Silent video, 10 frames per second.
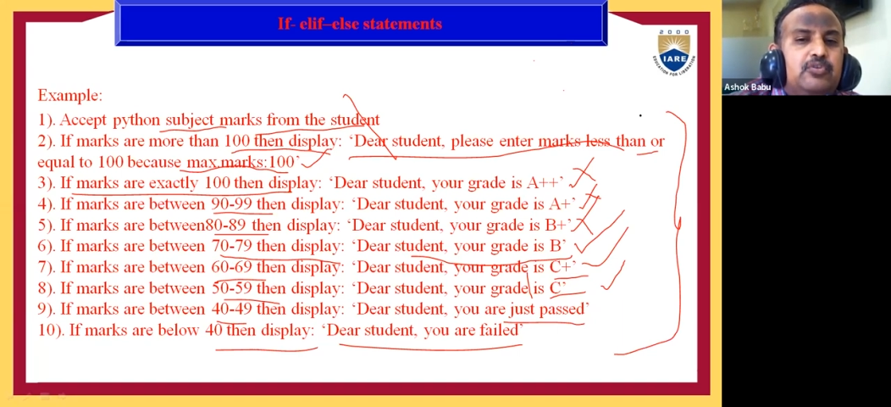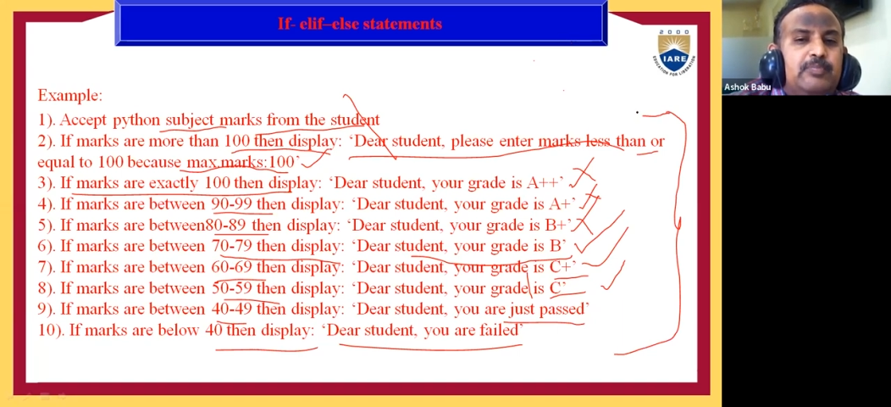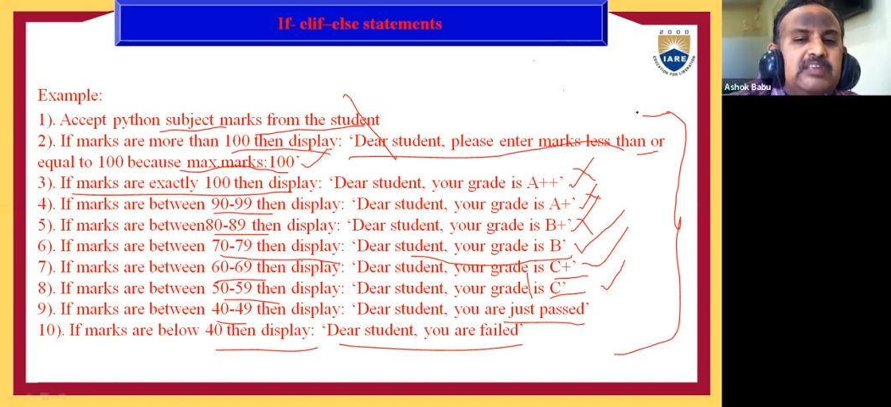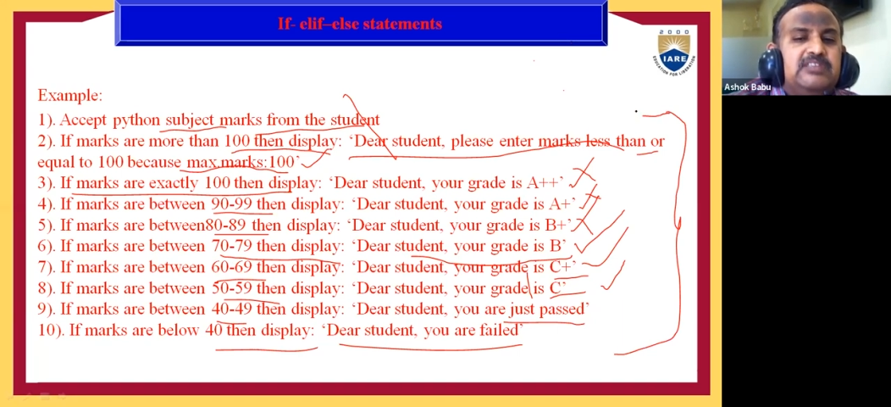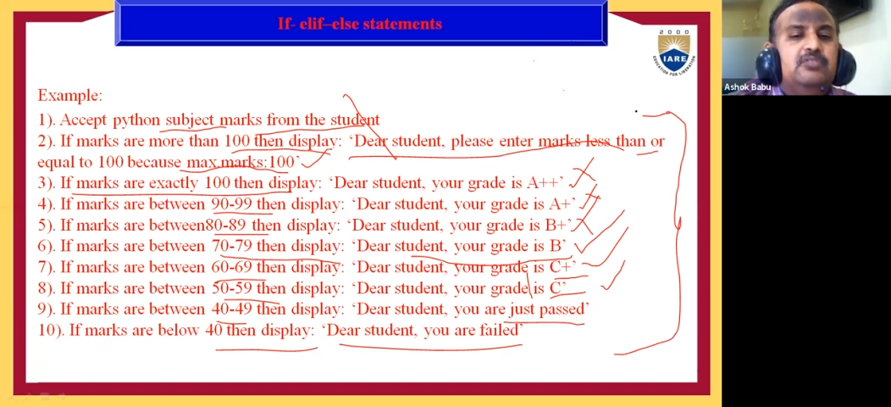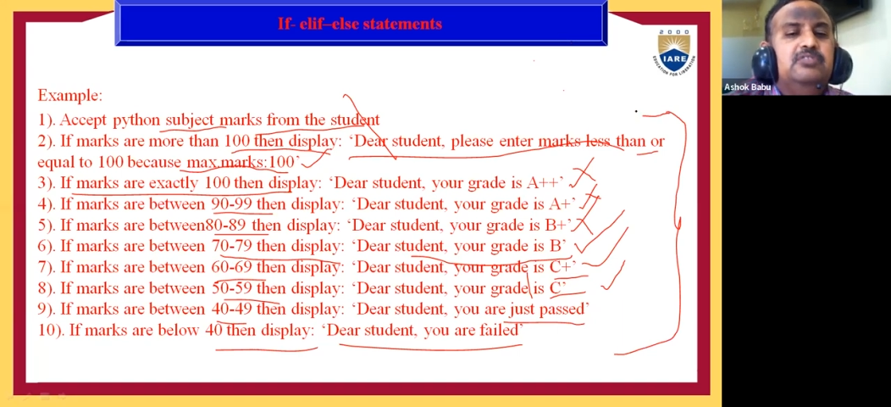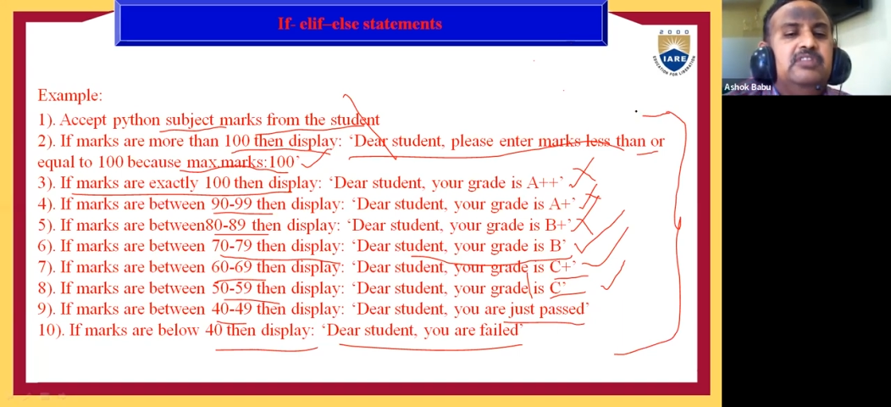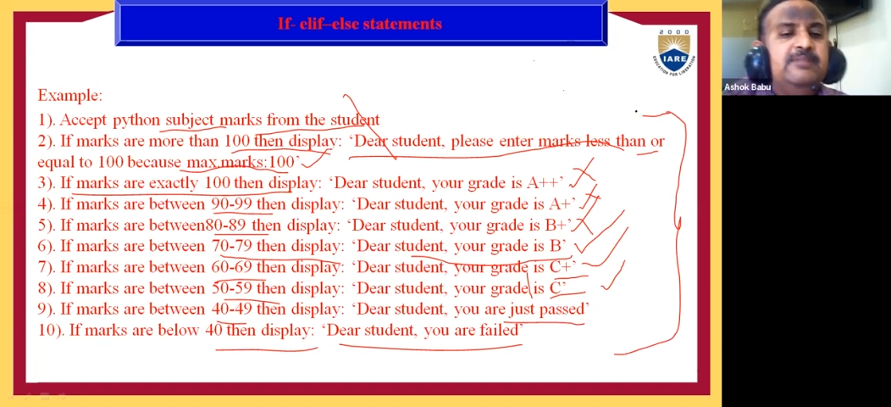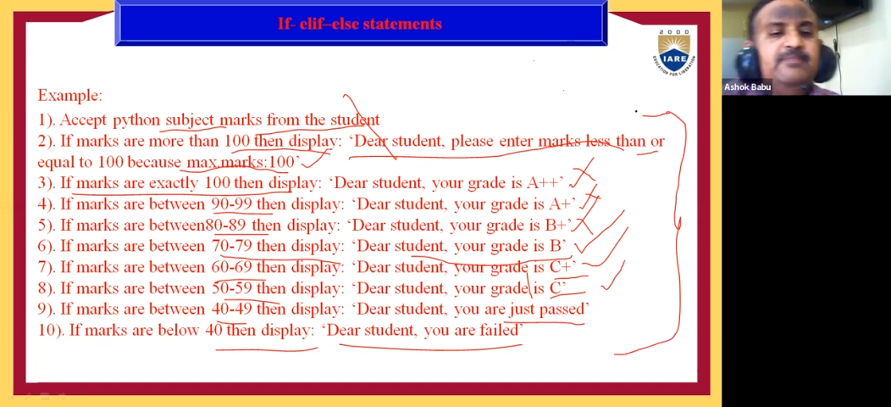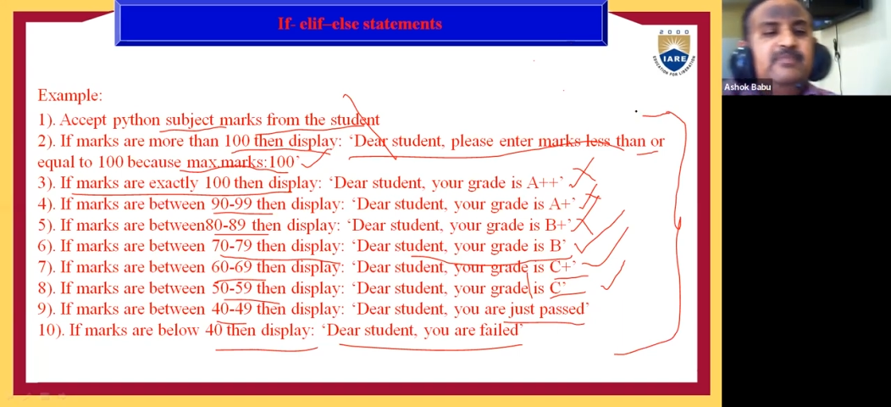Please note the
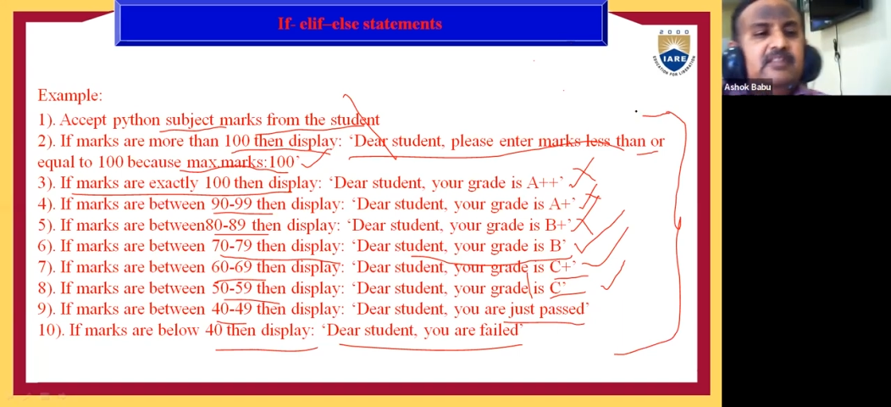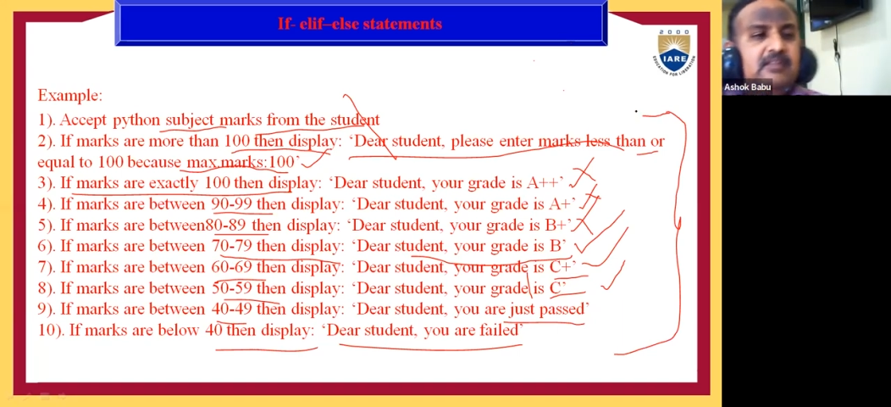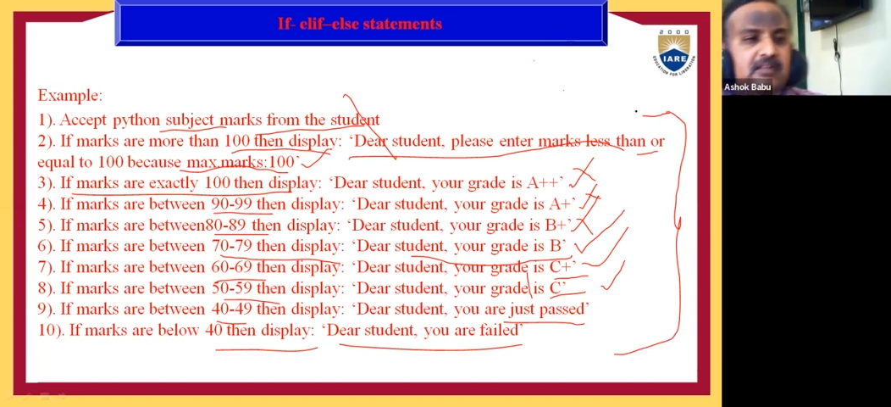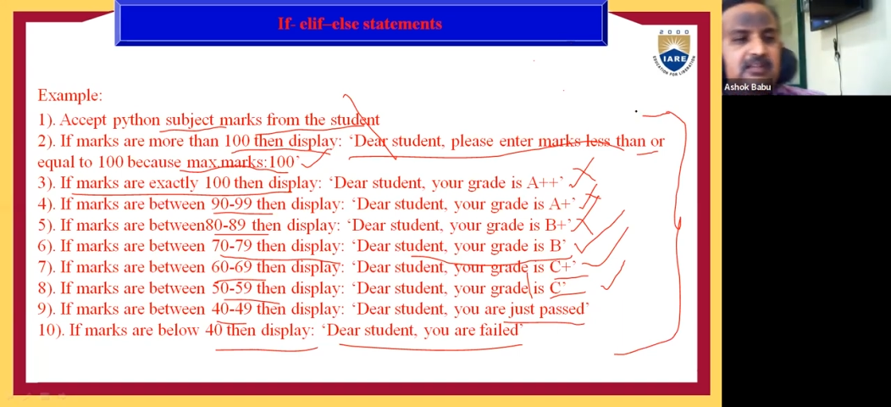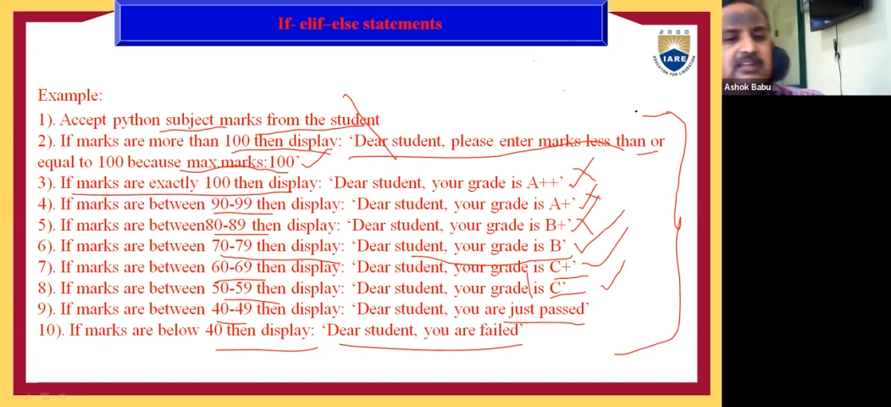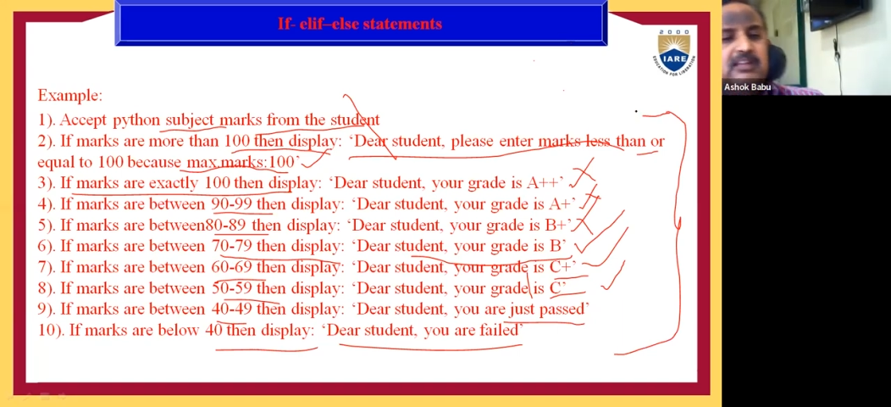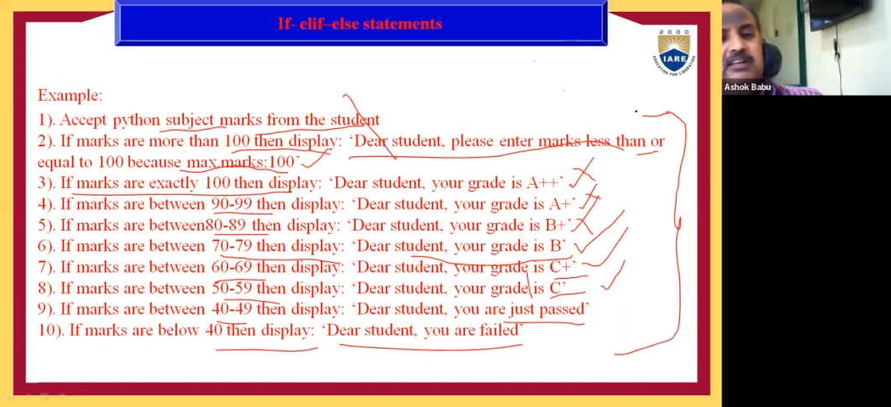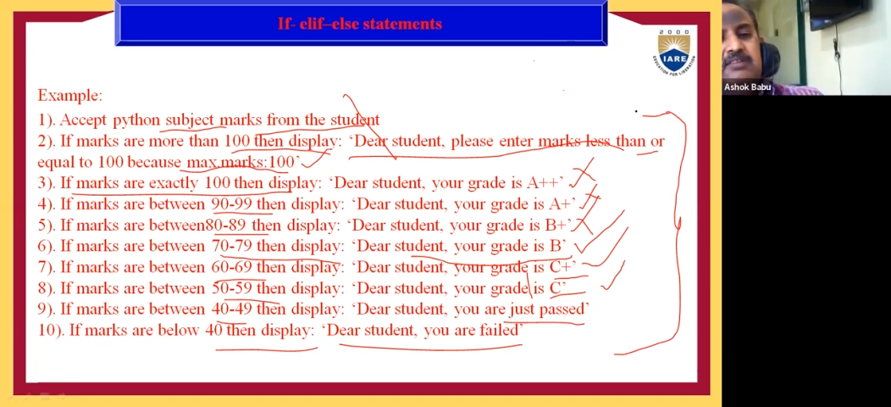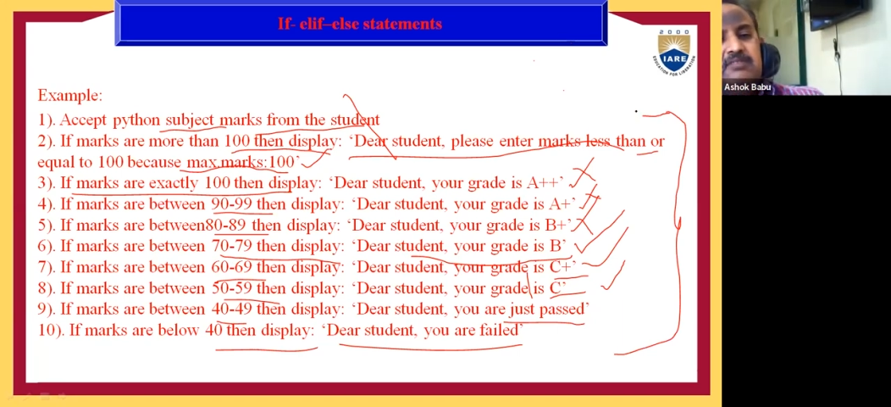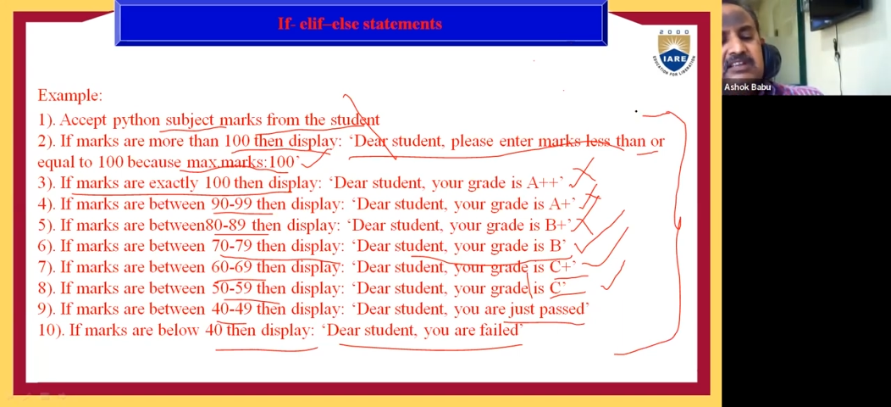
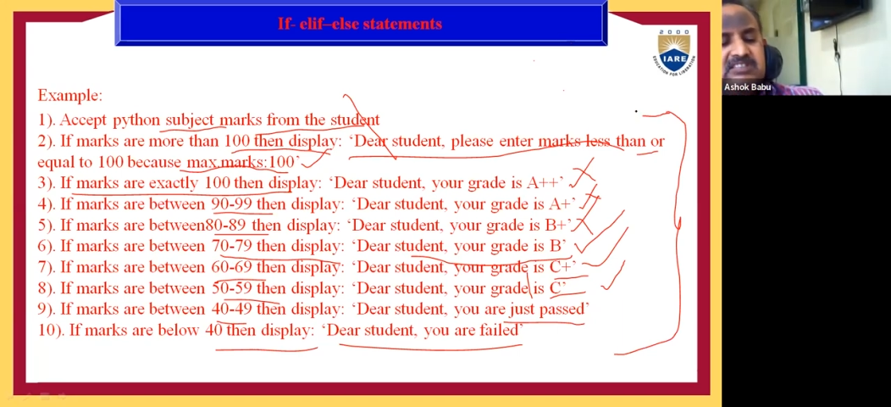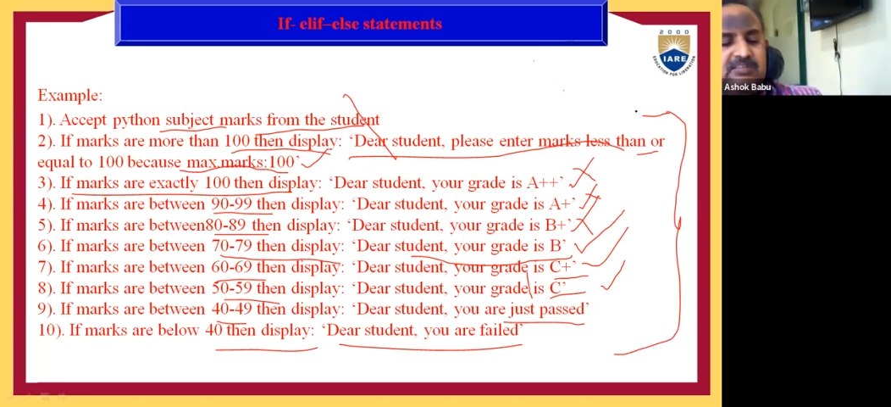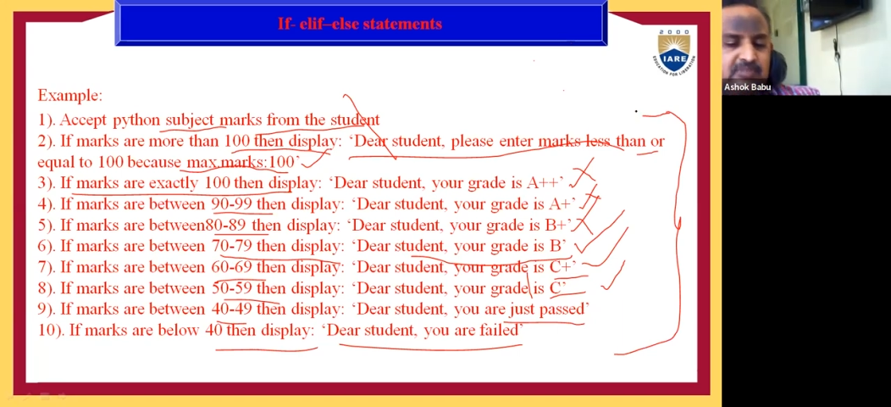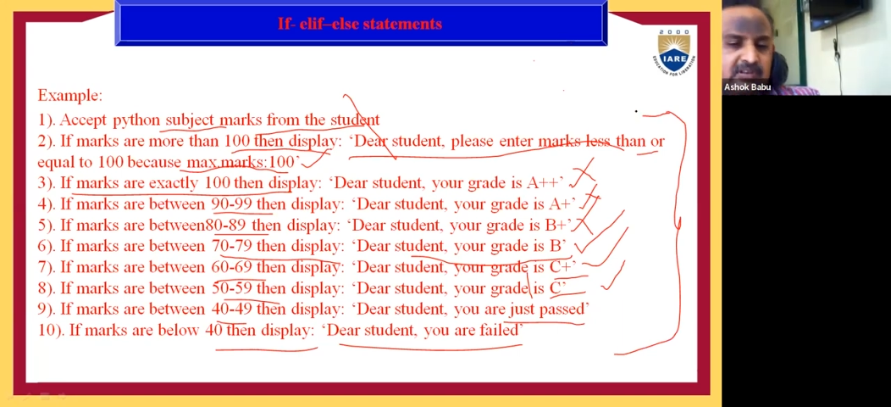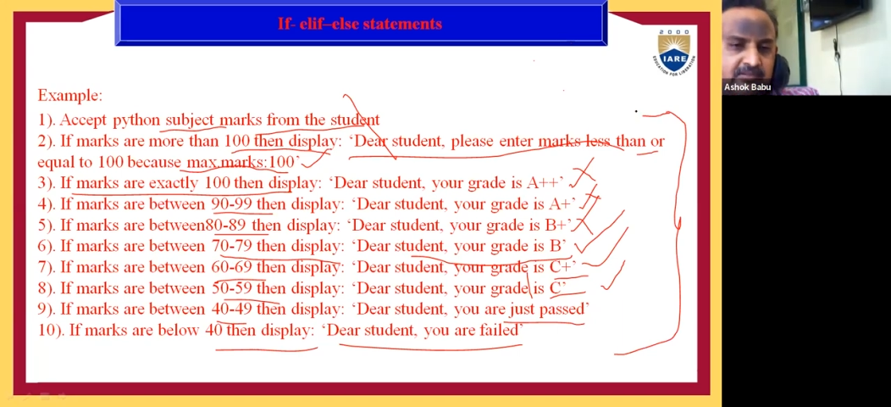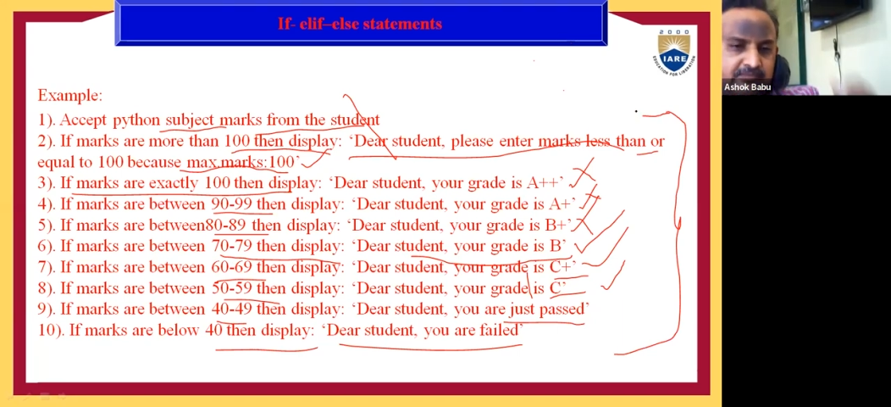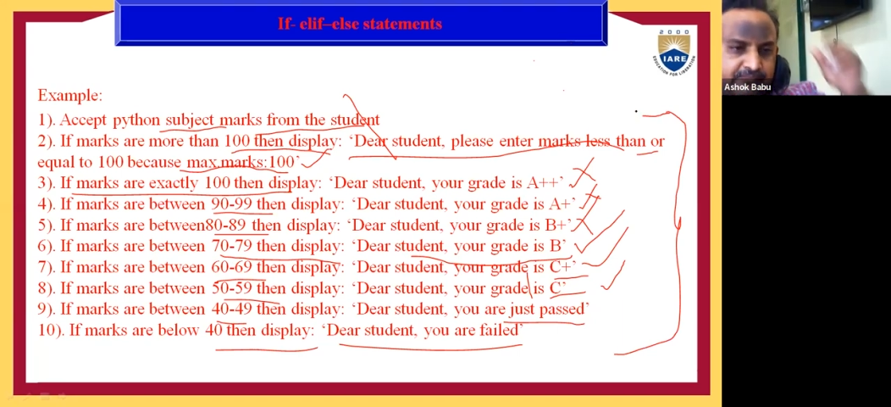given example.